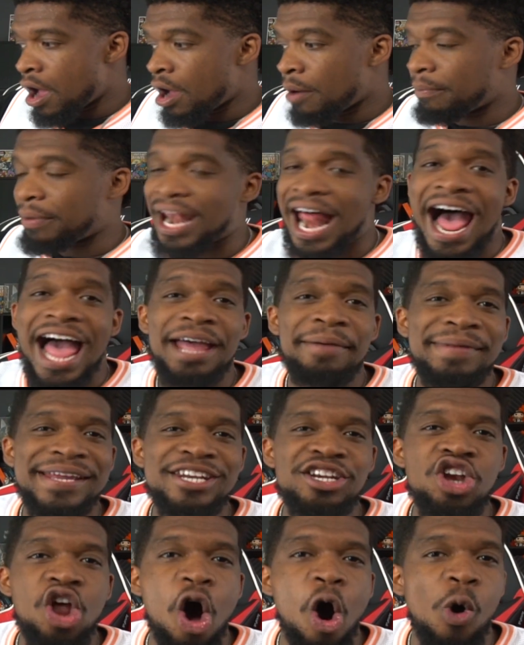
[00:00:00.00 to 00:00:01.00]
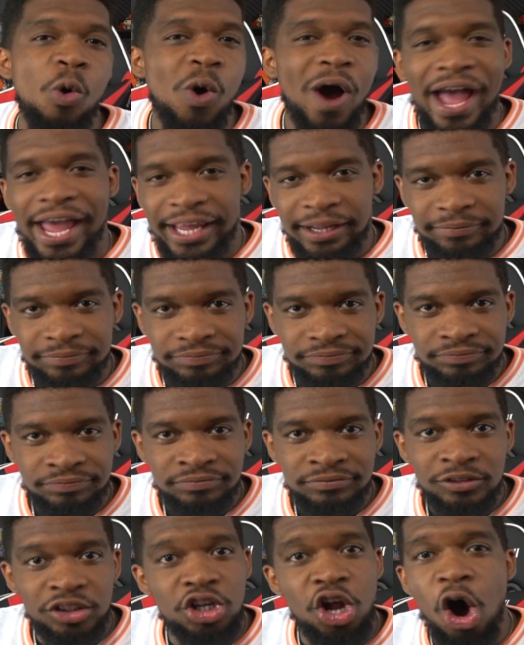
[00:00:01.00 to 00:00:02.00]
But I am in
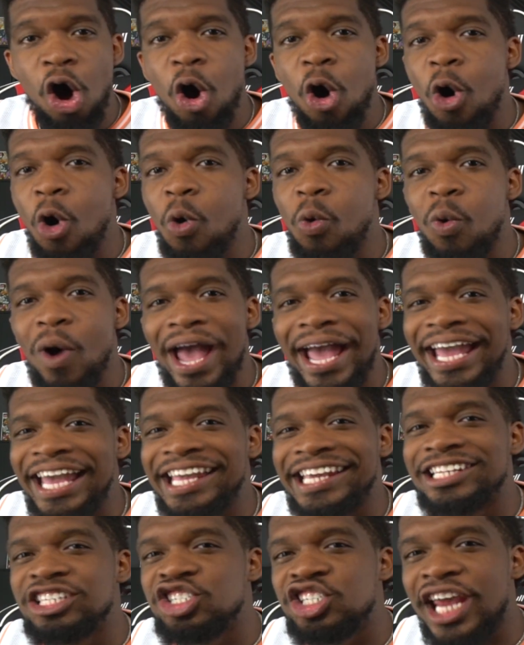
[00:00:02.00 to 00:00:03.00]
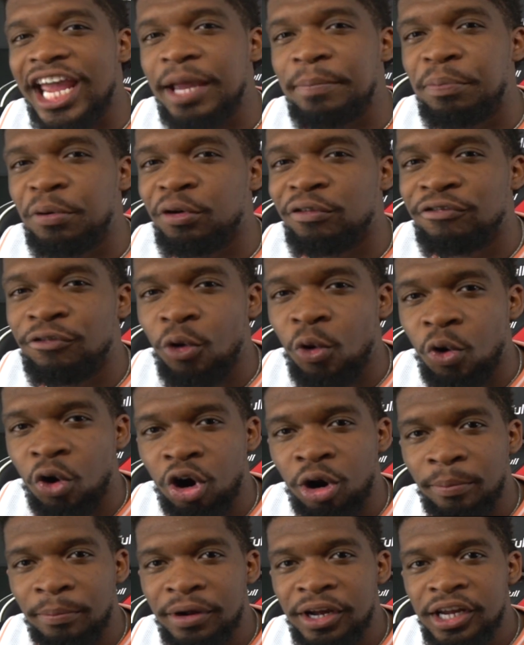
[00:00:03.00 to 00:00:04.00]
no way, shape, or
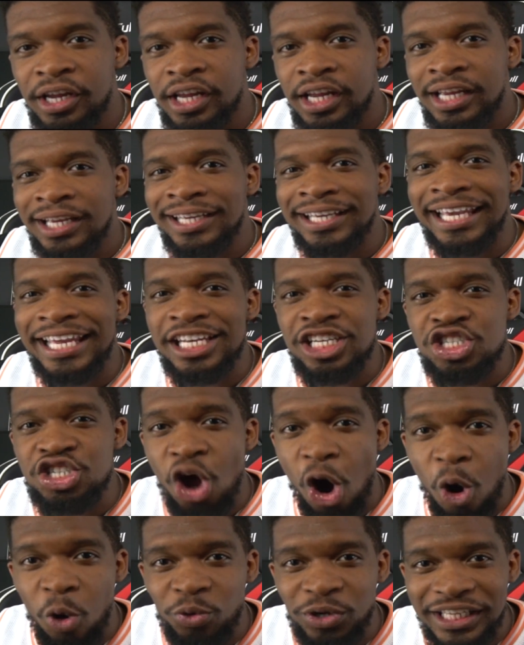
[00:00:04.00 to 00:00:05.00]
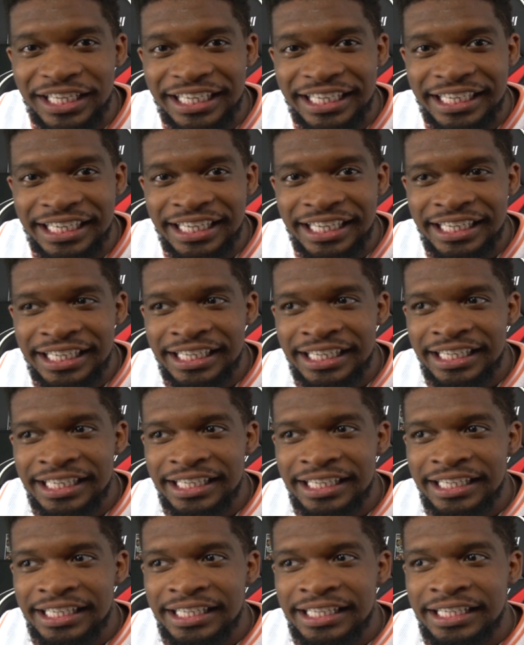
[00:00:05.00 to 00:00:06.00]
form condoning,
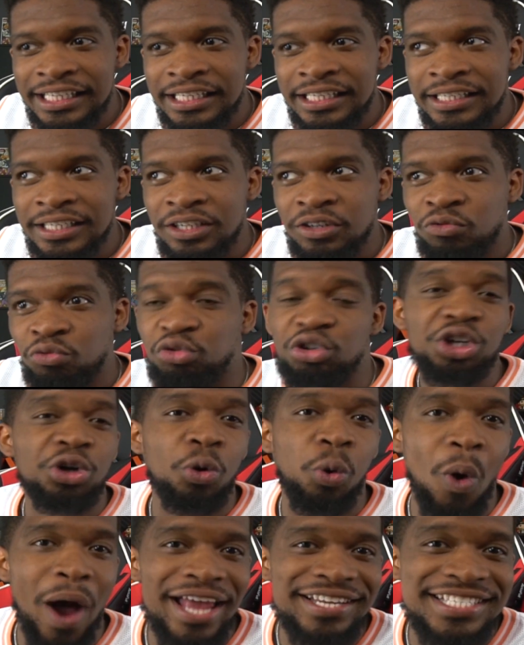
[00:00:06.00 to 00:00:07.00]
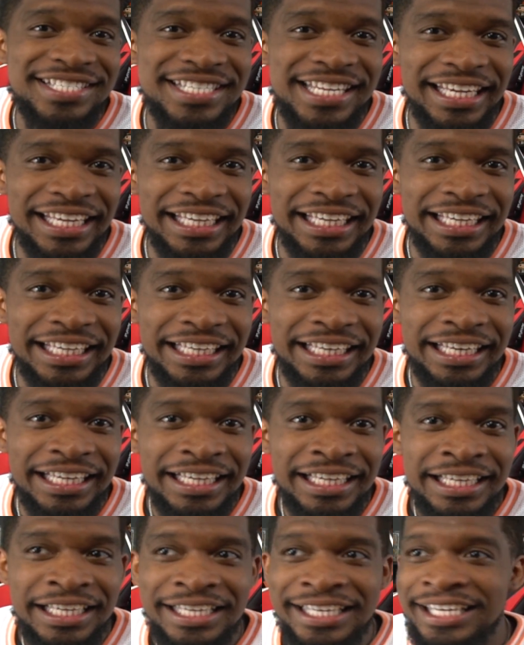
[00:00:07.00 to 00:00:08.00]

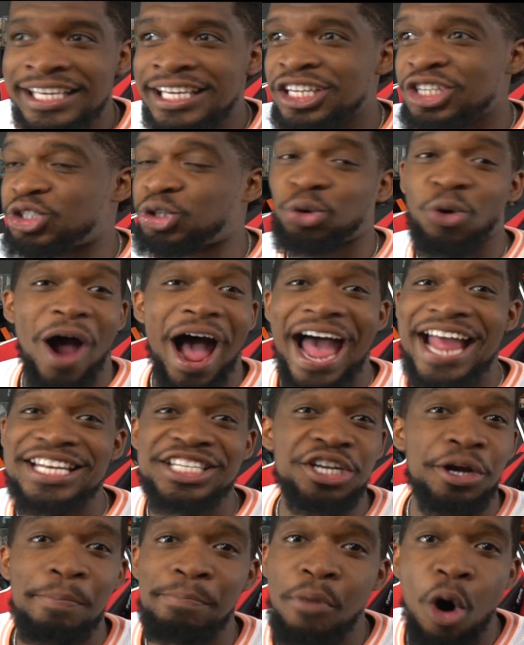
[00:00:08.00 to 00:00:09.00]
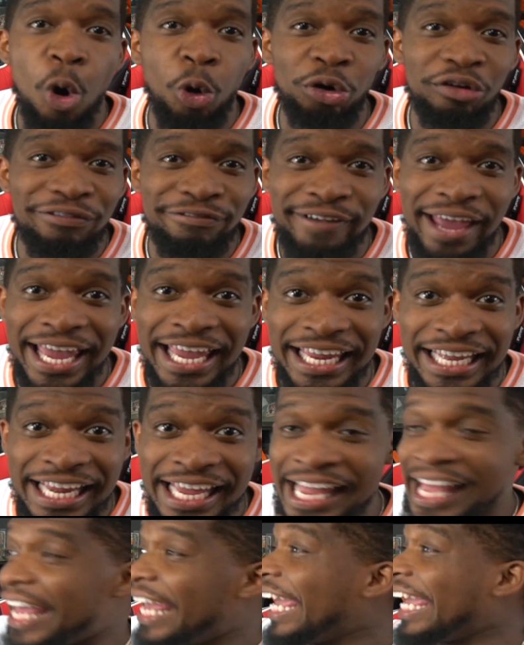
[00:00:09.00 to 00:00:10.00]
requesting, trying to motivate
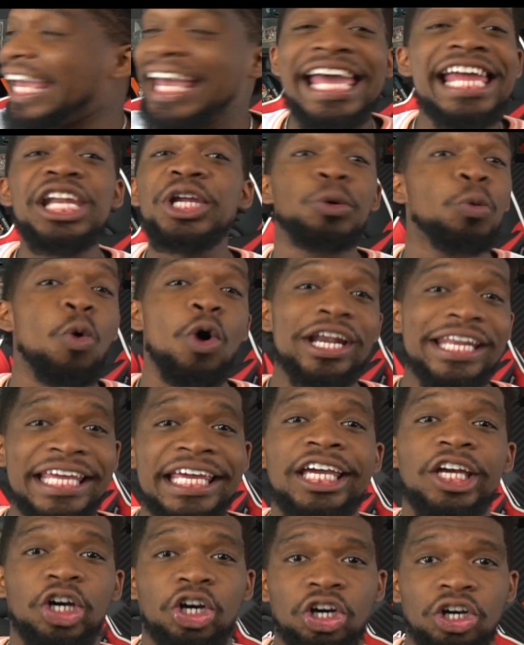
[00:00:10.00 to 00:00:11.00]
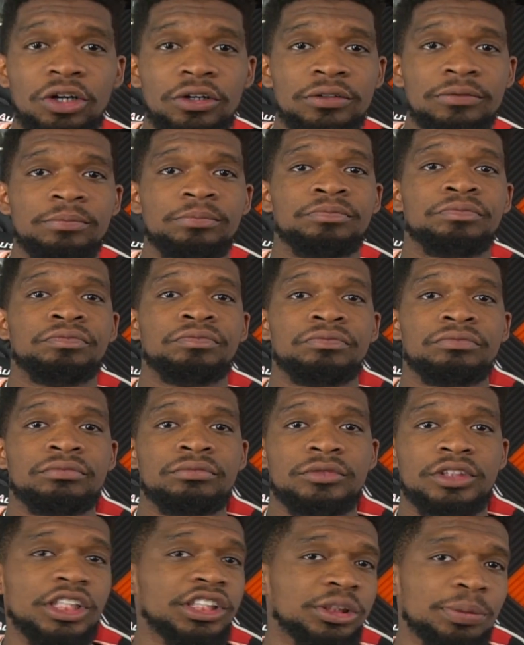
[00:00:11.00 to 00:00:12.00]
anyone here
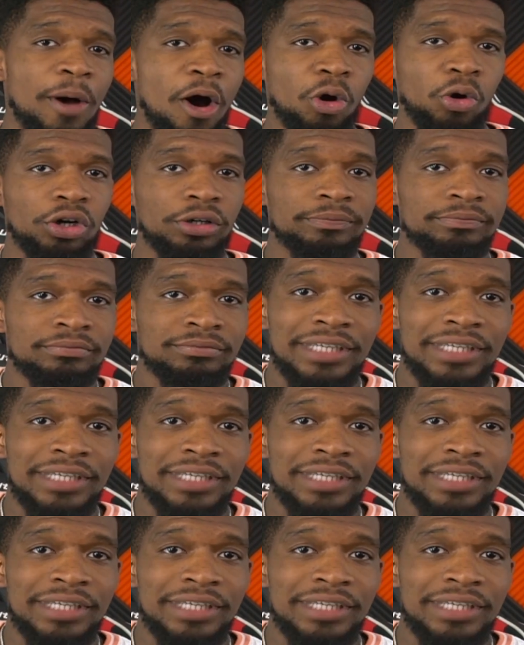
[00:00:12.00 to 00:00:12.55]
to smoke.